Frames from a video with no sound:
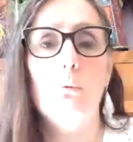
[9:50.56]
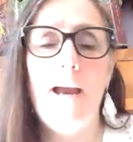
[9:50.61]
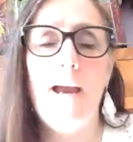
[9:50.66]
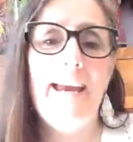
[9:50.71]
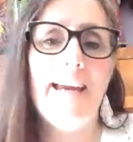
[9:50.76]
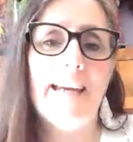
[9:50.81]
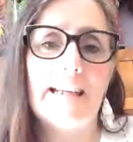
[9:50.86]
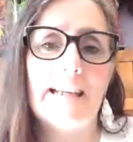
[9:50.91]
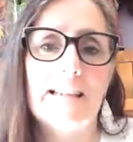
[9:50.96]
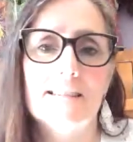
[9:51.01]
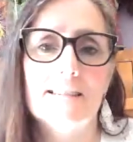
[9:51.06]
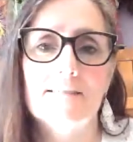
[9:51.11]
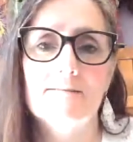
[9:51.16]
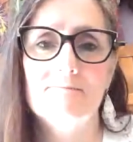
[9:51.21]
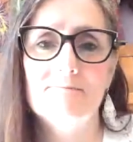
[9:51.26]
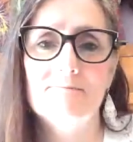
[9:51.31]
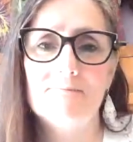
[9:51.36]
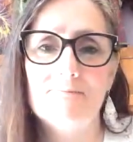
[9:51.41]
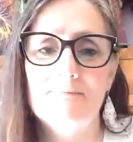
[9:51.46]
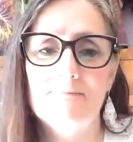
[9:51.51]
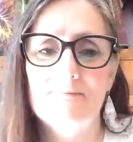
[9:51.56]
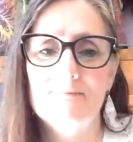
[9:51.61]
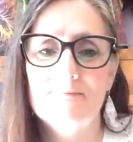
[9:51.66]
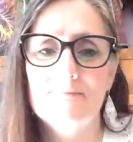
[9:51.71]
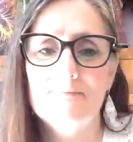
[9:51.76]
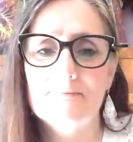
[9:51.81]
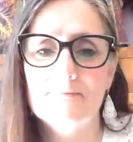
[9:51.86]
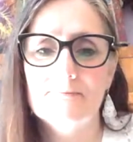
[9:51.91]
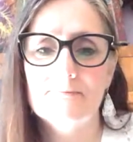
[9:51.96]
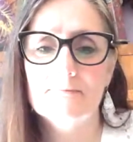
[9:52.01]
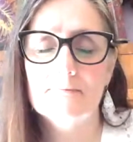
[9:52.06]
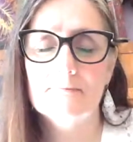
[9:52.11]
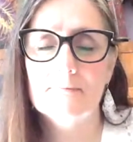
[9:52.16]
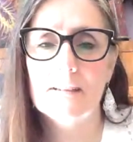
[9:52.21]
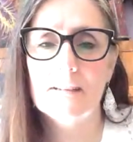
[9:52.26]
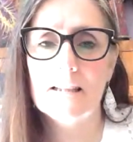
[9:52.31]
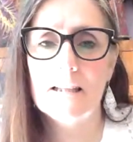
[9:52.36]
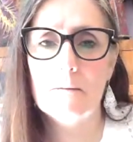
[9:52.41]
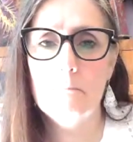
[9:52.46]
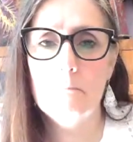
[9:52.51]
way.
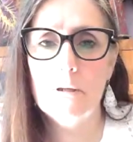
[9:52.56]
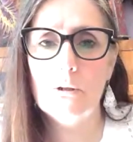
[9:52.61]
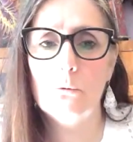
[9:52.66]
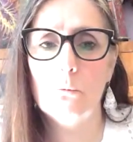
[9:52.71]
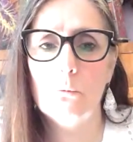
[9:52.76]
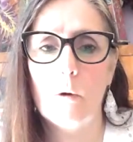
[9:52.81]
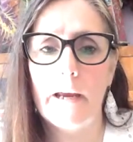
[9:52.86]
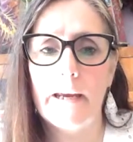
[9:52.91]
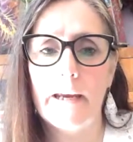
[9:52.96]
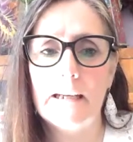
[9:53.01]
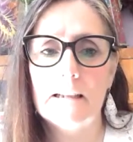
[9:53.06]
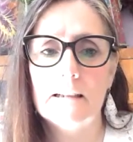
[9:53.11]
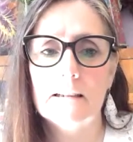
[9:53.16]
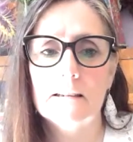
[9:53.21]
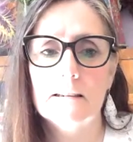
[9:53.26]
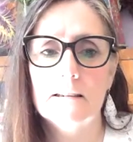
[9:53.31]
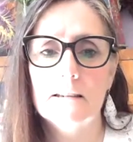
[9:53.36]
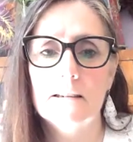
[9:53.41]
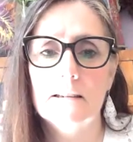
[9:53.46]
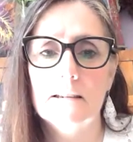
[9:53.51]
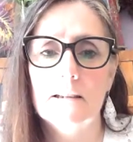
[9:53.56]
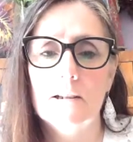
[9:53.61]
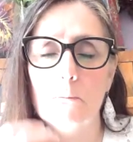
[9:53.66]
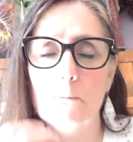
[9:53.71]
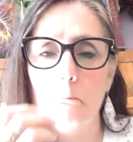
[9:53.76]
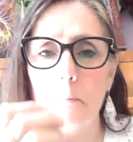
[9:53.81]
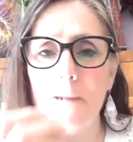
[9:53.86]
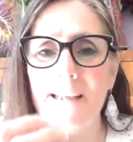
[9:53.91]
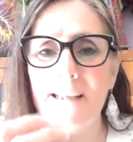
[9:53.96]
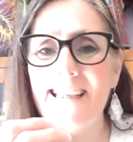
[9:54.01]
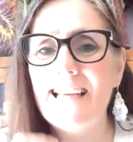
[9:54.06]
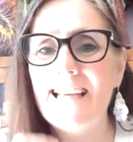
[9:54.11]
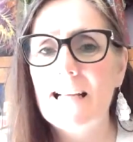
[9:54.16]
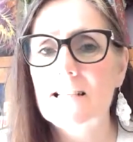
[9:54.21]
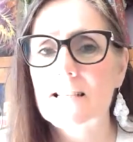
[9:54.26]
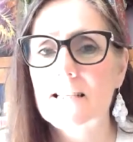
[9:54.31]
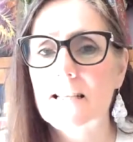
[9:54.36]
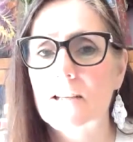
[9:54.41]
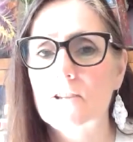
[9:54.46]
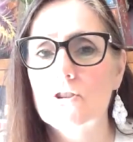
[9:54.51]
The middle way, being
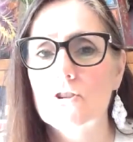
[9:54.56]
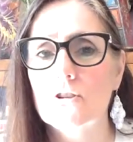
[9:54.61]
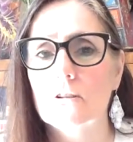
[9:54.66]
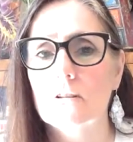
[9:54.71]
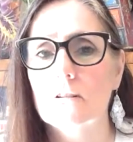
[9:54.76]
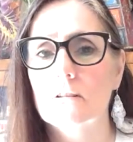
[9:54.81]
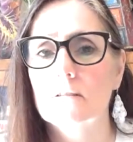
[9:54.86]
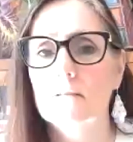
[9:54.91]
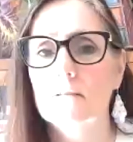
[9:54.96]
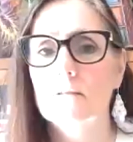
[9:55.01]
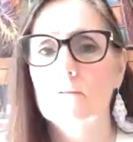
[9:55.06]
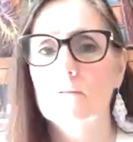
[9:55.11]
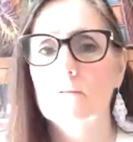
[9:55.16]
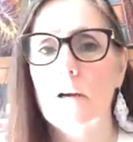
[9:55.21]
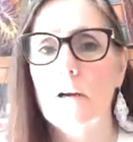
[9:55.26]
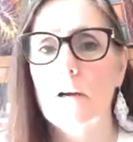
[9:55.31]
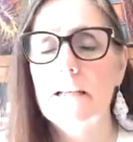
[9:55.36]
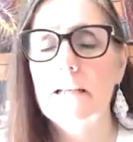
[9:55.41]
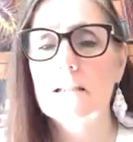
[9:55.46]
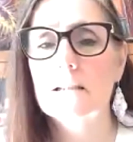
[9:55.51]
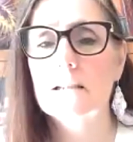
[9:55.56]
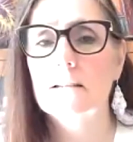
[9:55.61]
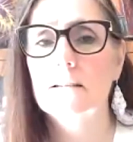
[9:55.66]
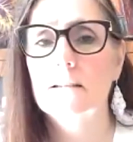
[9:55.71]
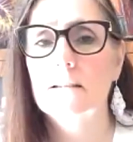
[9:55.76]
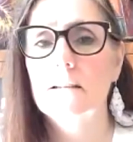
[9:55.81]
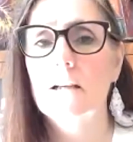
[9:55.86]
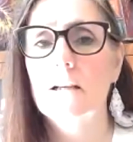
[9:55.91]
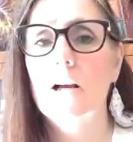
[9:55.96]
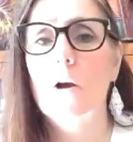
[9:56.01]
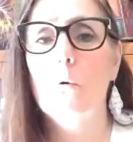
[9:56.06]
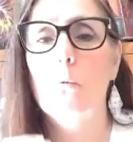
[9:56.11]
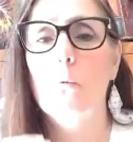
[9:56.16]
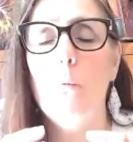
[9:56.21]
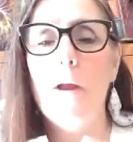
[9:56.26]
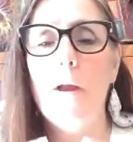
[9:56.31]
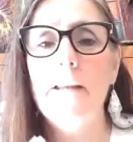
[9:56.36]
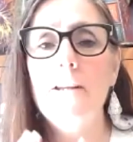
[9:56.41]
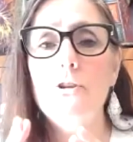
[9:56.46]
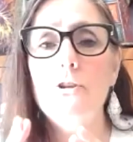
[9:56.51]
at center, right?
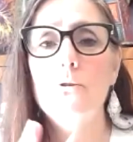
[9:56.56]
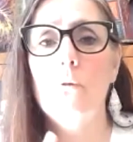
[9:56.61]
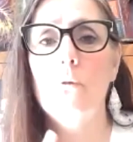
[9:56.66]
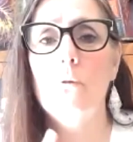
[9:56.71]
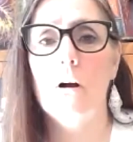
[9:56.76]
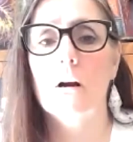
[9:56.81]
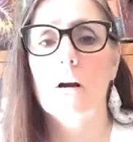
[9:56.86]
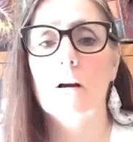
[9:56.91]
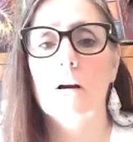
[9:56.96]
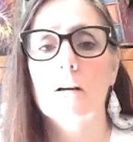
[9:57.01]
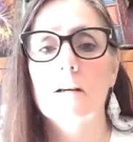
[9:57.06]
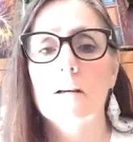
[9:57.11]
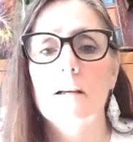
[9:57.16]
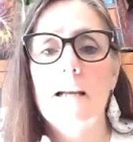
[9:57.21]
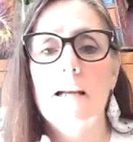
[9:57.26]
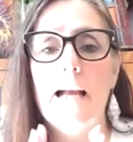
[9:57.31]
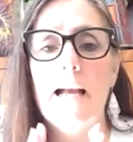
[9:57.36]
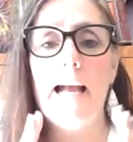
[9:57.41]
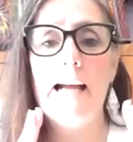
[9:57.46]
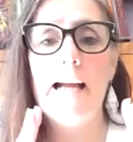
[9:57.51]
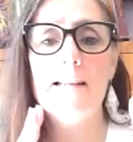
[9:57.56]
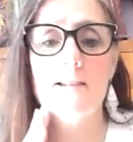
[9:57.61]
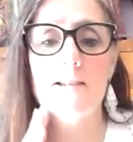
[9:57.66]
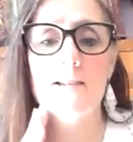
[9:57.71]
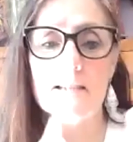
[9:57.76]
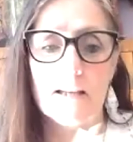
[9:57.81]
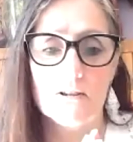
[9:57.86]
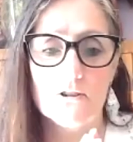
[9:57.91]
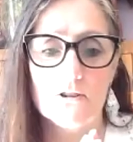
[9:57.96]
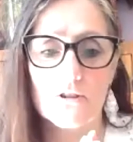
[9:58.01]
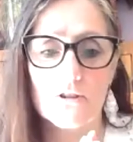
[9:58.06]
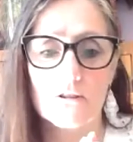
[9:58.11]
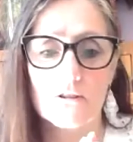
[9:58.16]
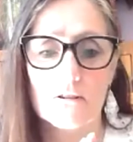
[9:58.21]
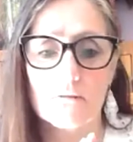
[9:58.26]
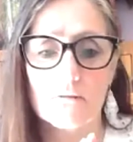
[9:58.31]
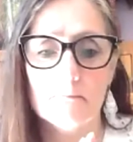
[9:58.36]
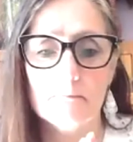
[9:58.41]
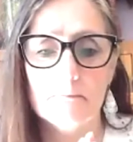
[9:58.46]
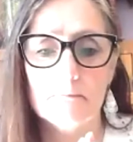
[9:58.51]
When you are at
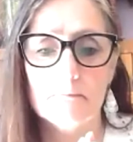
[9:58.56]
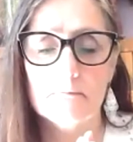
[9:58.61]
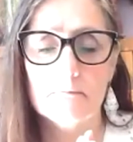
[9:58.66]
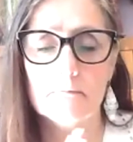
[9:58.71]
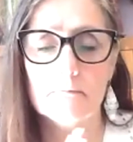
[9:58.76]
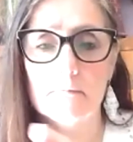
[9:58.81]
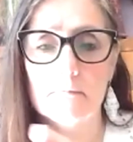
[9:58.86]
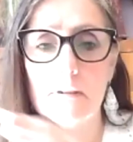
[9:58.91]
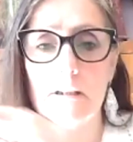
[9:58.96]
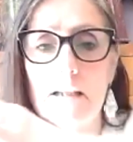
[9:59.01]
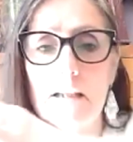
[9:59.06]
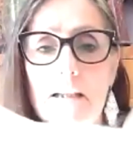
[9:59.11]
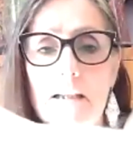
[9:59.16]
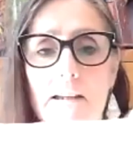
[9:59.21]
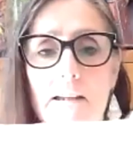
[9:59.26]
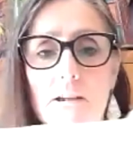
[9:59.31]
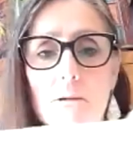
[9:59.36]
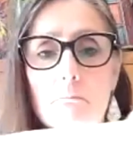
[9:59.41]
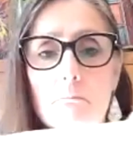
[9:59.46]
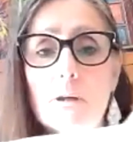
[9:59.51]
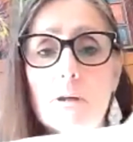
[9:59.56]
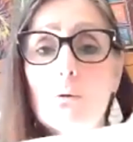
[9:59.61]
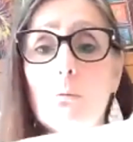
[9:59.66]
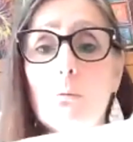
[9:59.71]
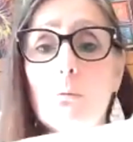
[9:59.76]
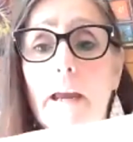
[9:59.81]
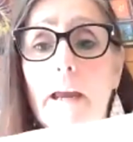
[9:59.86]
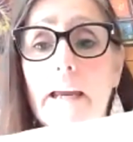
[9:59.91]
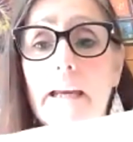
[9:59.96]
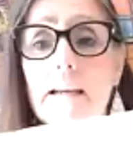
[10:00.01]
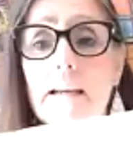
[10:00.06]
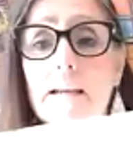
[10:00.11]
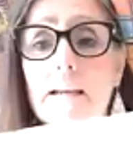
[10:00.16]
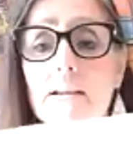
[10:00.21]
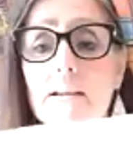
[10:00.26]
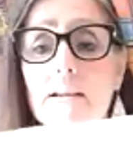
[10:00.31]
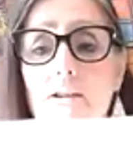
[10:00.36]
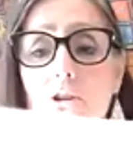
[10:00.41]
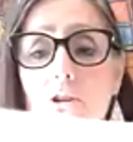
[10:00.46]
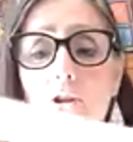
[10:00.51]
center in the middle way,
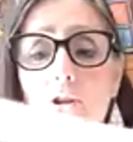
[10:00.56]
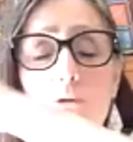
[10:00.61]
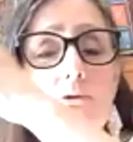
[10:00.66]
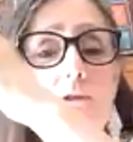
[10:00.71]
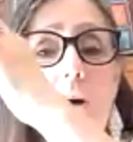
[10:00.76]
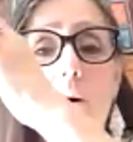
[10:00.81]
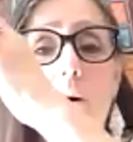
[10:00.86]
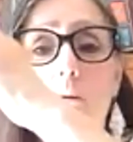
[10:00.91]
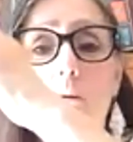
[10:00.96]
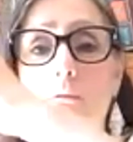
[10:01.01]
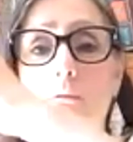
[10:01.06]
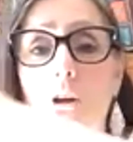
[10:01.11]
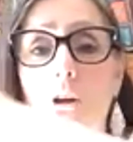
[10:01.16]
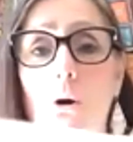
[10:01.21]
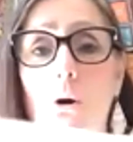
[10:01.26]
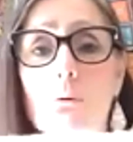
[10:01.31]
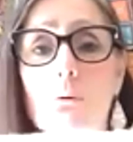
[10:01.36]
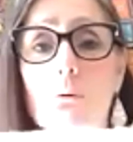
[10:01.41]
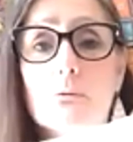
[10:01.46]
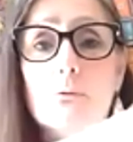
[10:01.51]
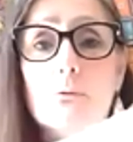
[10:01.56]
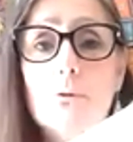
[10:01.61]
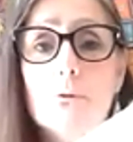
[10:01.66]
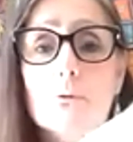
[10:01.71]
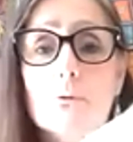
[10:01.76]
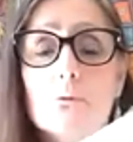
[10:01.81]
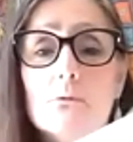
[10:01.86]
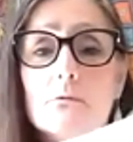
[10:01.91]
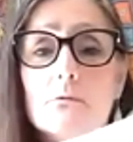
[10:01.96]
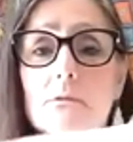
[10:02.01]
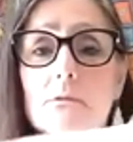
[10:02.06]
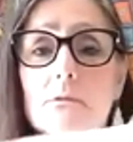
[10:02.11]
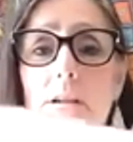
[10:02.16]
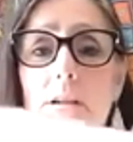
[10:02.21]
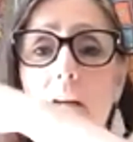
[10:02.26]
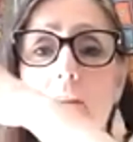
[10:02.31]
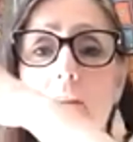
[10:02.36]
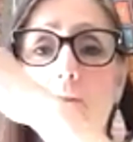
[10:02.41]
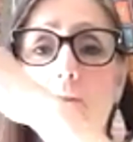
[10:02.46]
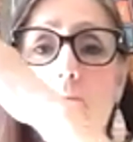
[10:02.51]
you don't go through
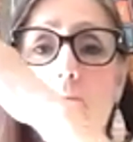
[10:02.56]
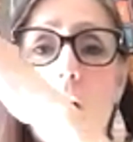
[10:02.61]
the